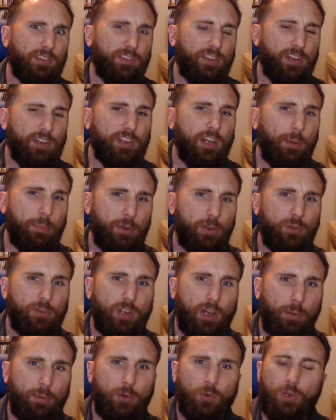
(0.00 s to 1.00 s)
the
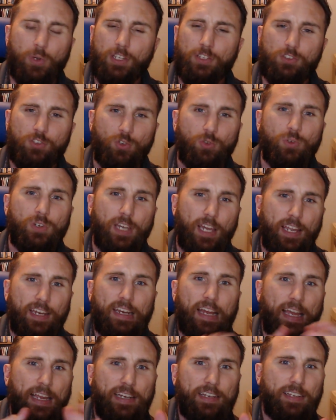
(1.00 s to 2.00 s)
WWE
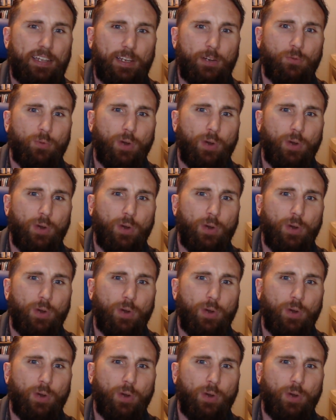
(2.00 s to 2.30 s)
2K19